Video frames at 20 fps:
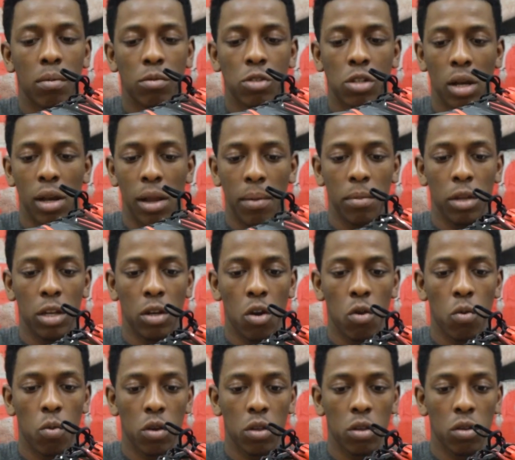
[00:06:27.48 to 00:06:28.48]
So let me know
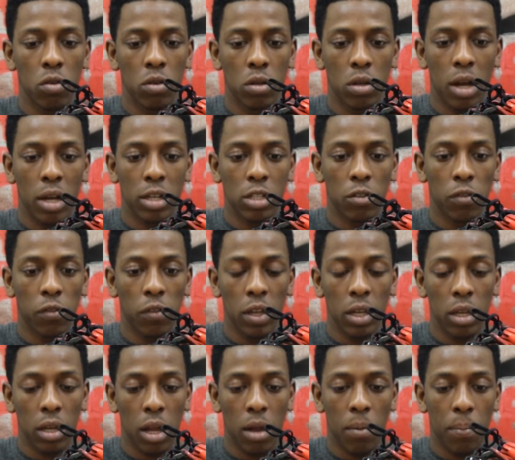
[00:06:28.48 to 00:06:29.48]
what you guys think
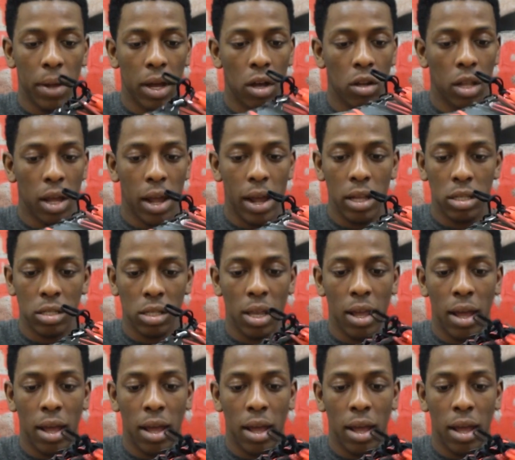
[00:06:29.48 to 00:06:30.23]
about that.